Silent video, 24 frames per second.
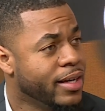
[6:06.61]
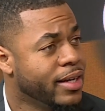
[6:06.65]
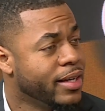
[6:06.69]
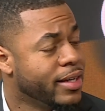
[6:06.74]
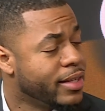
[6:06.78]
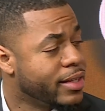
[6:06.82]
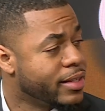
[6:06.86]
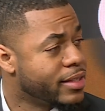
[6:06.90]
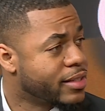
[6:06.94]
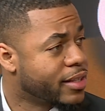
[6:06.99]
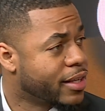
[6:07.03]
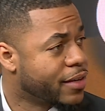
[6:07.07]

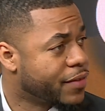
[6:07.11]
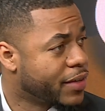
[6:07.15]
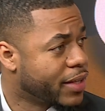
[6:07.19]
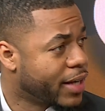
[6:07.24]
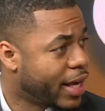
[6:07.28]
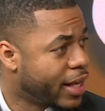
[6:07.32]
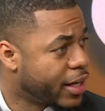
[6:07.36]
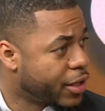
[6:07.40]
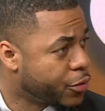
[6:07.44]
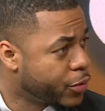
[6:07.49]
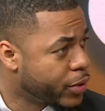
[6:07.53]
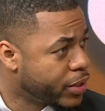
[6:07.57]
He is given
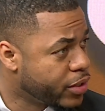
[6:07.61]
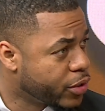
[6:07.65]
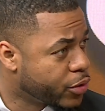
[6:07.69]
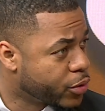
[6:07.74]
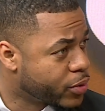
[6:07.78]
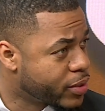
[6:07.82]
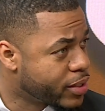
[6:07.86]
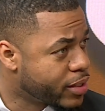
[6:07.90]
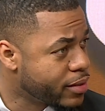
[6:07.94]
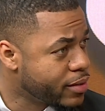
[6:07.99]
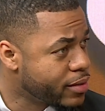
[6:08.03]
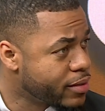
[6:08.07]
adequate
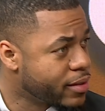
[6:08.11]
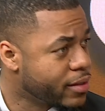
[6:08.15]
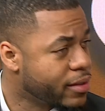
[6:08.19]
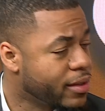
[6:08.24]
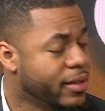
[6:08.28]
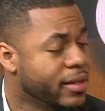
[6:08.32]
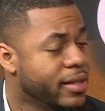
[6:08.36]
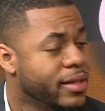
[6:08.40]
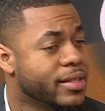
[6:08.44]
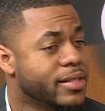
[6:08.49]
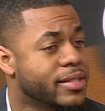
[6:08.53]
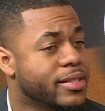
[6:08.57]
notice.
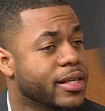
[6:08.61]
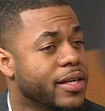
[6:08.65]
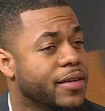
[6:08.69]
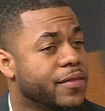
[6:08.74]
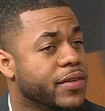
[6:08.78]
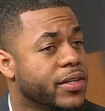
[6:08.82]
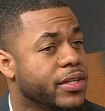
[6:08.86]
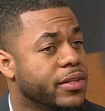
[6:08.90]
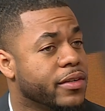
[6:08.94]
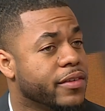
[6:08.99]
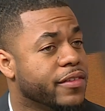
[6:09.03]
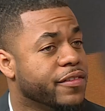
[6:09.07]
He is
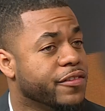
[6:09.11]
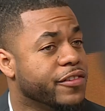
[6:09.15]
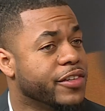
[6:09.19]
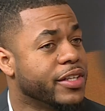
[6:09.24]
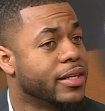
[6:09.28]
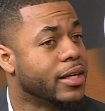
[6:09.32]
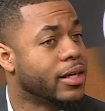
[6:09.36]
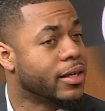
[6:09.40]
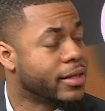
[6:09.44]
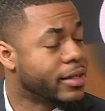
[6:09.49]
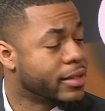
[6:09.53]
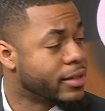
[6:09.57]
given
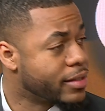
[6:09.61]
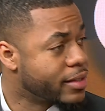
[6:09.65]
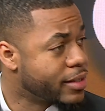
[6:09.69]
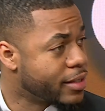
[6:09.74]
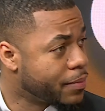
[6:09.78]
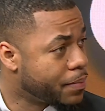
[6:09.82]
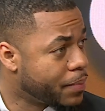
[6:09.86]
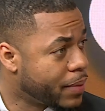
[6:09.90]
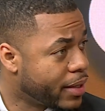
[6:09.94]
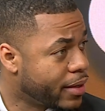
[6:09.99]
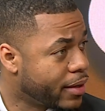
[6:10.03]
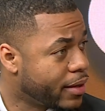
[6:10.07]
redundancy
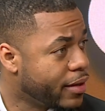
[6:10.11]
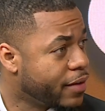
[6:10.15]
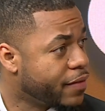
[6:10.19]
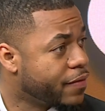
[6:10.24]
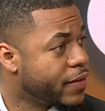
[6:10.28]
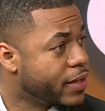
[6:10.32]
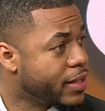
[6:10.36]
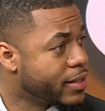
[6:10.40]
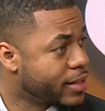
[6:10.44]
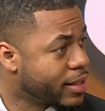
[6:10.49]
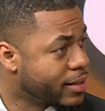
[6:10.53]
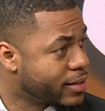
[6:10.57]
pay if
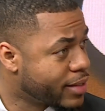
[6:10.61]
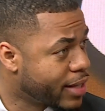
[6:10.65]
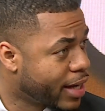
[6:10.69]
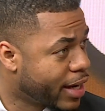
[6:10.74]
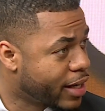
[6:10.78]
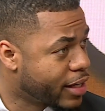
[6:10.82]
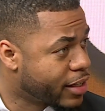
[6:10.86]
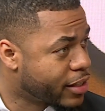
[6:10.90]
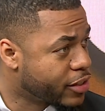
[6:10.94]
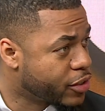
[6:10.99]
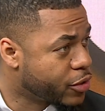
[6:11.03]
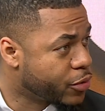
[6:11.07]
he is
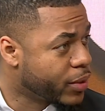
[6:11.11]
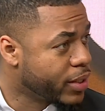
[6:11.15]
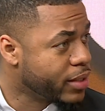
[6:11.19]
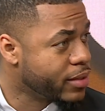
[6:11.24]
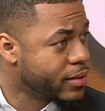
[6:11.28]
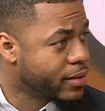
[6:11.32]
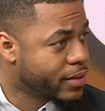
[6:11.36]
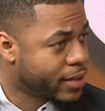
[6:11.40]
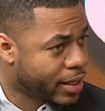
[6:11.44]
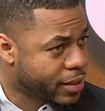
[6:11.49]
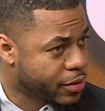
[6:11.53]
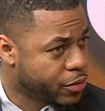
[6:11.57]
entitled to it.
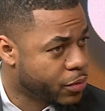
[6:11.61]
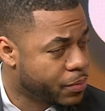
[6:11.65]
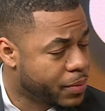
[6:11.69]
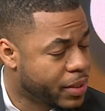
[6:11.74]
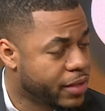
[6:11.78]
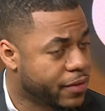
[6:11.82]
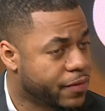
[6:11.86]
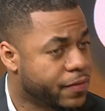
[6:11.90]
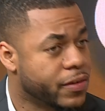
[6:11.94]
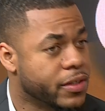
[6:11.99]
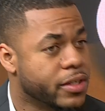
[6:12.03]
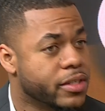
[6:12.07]
That will be the
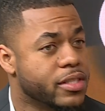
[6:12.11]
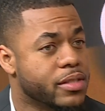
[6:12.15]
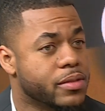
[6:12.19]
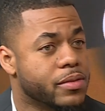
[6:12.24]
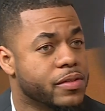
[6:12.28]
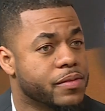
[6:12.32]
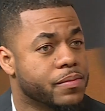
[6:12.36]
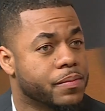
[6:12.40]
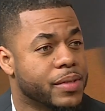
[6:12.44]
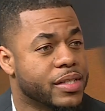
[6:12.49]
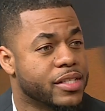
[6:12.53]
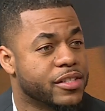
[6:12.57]

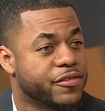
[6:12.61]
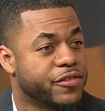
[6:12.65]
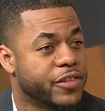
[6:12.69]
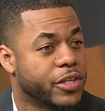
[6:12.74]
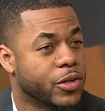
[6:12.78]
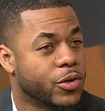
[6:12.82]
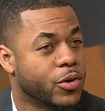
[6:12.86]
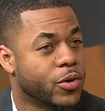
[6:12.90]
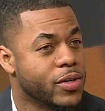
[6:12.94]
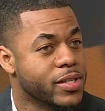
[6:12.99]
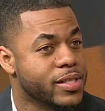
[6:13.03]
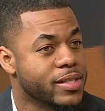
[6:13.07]
first bit of
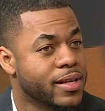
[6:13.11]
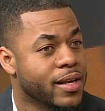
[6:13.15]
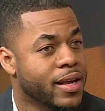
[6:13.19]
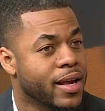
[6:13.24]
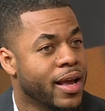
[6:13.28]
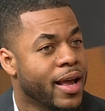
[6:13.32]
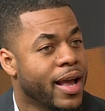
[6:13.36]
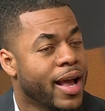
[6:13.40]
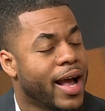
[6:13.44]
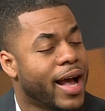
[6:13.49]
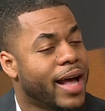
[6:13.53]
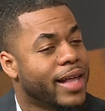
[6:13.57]
recourse.
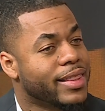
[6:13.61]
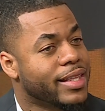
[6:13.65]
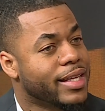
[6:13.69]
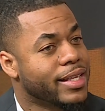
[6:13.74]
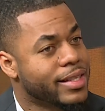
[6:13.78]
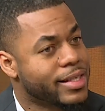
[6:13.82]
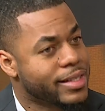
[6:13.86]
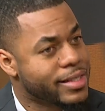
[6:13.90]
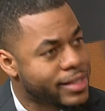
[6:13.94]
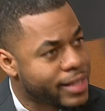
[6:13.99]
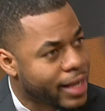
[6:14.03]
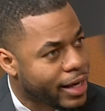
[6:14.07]
And then
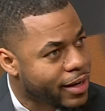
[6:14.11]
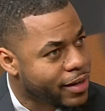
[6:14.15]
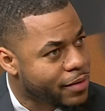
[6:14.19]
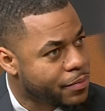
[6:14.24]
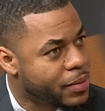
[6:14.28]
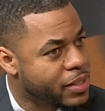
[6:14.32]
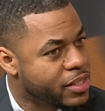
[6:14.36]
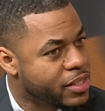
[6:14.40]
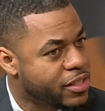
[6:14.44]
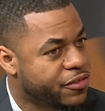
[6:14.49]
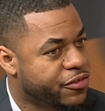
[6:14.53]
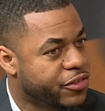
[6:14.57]
the second
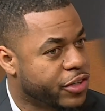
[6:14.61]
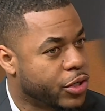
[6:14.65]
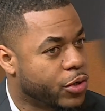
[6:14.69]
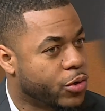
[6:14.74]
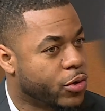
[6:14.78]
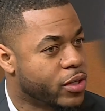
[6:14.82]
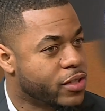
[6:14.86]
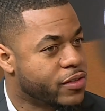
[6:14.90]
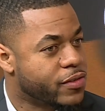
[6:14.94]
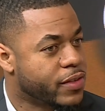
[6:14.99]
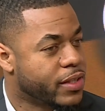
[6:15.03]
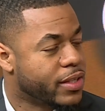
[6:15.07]
bit of
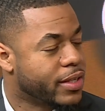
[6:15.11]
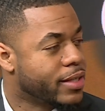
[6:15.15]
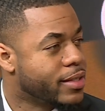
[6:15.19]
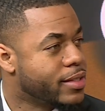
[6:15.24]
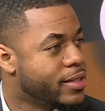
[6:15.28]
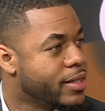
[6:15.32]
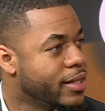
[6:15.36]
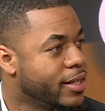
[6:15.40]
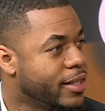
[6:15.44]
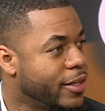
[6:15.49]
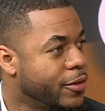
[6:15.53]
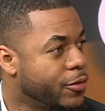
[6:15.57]
recourse for the
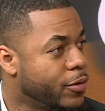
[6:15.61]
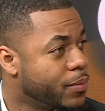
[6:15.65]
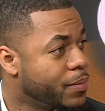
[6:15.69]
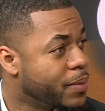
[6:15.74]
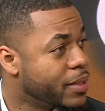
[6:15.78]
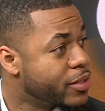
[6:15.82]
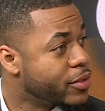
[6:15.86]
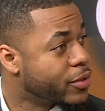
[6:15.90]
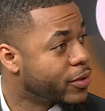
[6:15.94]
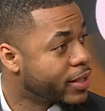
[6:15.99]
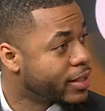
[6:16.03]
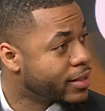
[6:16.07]
attorney would be
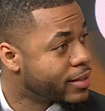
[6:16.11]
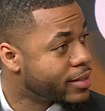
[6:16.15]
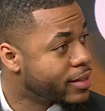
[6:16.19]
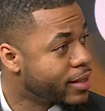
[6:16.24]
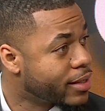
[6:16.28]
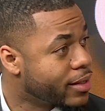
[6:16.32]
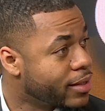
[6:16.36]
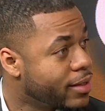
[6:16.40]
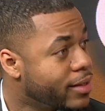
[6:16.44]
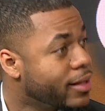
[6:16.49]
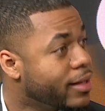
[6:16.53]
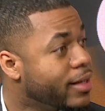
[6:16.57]
to
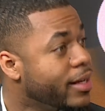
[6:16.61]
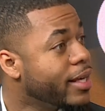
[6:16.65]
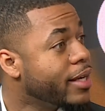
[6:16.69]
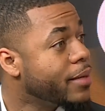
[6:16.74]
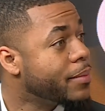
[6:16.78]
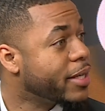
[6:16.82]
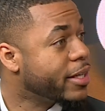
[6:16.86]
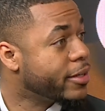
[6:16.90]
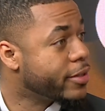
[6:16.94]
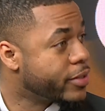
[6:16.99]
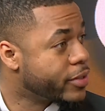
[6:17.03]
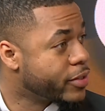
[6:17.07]
consider the labor
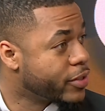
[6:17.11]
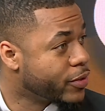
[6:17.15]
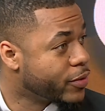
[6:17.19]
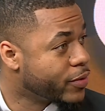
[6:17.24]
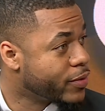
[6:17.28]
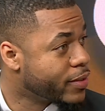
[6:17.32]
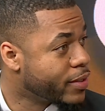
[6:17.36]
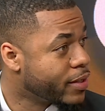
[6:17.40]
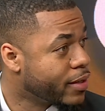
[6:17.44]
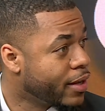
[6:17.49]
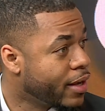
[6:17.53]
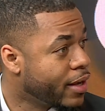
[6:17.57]
issues
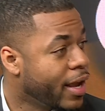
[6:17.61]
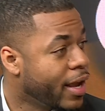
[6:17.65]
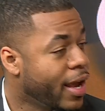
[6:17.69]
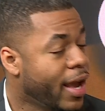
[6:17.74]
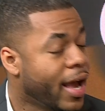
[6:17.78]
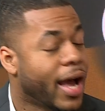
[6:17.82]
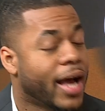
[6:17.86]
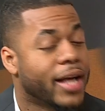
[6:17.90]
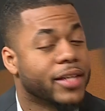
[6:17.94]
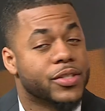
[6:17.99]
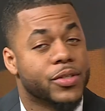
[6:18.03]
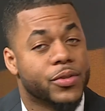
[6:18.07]

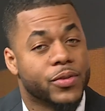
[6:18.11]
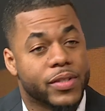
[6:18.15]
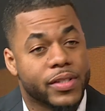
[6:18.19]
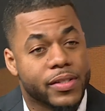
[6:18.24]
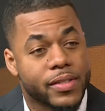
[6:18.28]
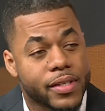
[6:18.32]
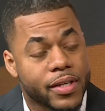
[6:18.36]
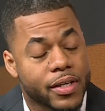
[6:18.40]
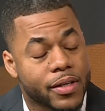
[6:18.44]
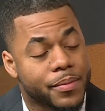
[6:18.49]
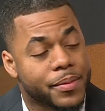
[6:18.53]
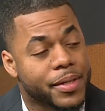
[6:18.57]
and to
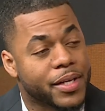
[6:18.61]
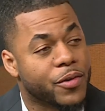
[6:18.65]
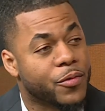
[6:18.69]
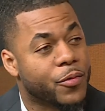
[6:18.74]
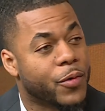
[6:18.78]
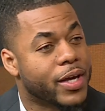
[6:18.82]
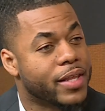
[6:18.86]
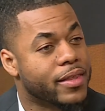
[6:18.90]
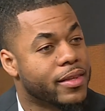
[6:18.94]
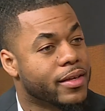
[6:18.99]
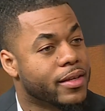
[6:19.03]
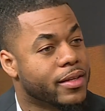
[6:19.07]
determine
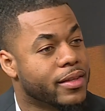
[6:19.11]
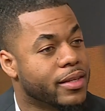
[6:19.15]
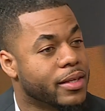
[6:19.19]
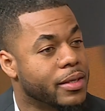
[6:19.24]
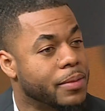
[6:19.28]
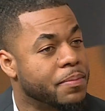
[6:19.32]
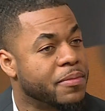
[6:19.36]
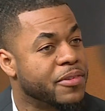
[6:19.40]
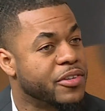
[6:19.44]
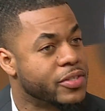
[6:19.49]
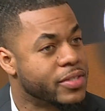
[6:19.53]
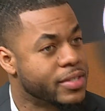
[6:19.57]
whether the
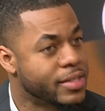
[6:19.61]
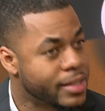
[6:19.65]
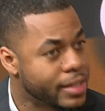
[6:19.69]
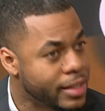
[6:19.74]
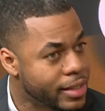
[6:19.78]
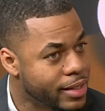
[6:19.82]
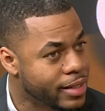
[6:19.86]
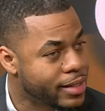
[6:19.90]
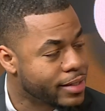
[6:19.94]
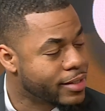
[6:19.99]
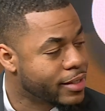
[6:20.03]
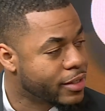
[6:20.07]

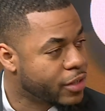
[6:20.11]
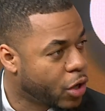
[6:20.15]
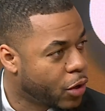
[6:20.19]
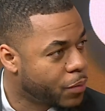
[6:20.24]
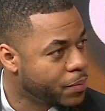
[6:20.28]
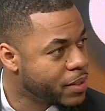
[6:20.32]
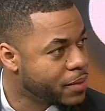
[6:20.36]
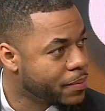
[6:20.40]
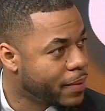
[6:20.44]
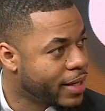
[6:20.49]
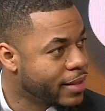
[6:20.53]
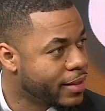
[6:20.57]
procedures
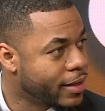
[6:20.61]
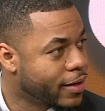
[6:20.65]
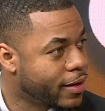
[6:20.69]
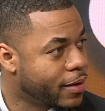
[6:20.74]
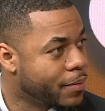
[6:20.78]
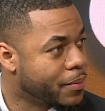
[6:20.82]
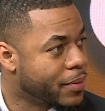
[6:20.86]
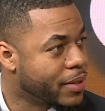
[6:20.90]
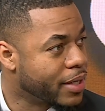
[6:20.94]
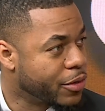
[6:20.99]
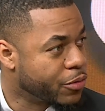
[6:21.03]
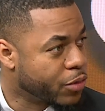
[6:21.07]
adopted by the
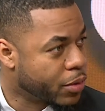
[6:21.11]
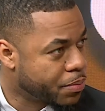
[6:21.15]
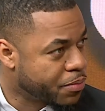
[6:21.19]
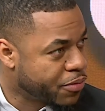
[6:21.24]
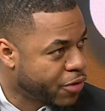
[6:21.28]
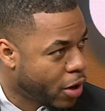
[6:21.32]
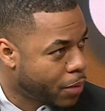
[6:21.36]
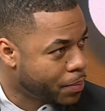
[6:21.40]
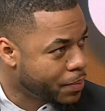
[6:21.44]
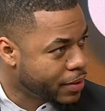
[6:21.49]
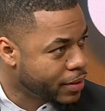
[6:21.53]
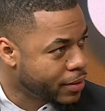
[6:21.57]
company were
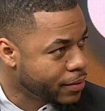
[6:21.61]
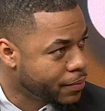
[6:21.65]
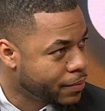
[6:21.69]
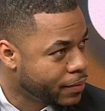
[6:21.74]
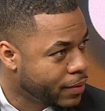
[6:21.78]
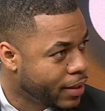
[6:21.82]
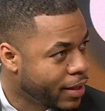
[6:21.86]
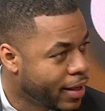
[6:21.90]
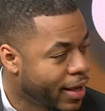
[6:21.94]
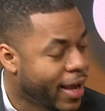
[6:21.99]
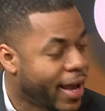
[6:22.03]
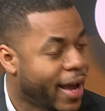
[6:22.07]
proper
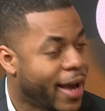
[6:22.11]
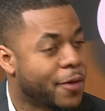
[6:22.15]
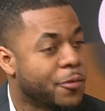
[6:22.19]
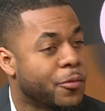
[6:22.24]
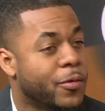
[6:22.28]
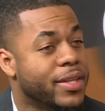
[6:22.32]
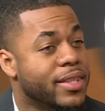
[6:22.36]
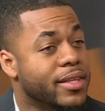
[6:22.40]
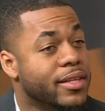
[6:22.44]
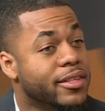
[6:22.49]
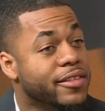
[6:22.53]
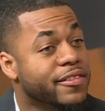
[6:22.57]
and
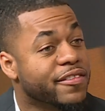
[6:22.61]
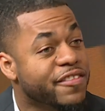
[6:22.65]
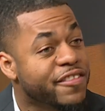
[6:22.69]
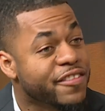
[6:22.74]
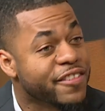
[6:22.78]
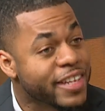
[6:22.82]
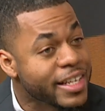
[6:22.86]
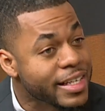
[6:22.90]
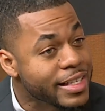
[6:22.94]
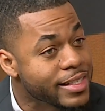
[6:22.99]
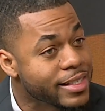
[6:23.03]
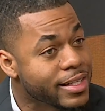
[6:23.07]
whether the
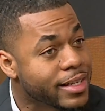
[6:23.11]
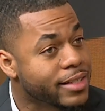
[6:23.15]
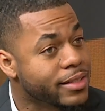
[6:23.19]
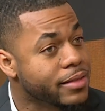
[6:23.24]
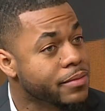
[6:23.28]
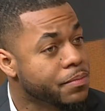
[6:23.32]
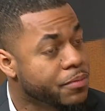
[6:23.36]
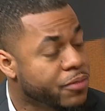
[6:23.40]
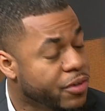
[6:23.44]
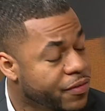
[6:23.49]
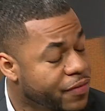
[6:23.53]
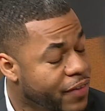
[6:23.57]
reason
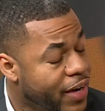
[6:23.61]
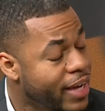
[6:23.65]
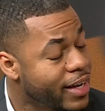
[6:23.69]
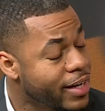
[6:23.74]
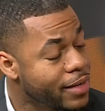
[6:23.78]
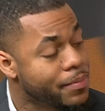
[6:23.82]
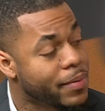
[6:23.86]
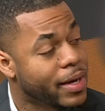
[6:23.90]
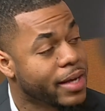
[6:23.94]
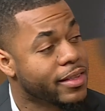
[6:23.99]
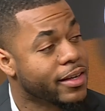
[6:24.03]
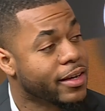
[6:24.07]
provided
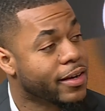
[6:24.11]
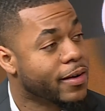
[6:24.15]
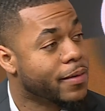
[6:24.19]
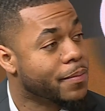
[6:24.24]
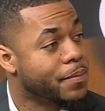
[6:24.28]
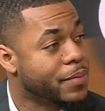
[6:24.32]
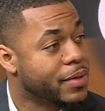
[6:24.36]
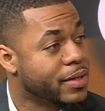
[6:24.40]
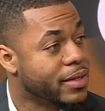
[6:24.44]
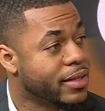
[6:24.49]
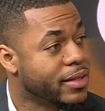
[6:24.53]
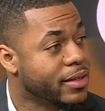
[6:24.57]
by the
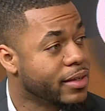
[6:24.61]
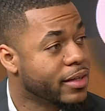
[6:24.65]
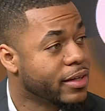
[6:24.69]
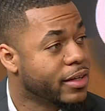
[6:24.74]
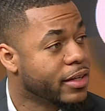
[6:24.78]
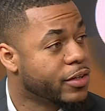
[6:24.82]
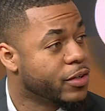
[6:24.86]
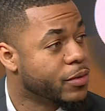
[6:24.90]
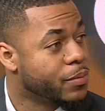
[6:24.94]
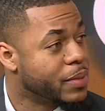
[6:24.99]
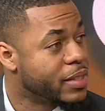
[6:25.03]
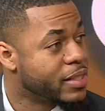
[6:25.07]
company
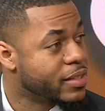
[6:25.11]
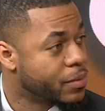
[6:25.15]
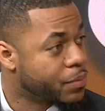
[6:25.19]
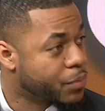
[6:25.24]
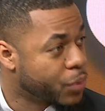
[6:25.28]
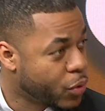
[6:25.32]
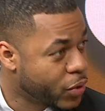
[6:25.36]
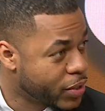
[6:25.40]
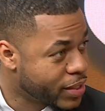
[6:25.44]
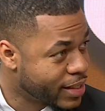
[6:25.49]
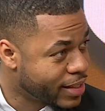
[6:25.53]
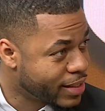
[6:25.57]
could be
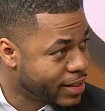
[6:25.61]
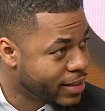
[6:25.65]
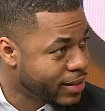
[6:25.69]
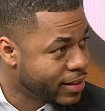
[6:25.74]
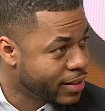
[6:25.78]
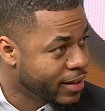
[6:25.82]
supported.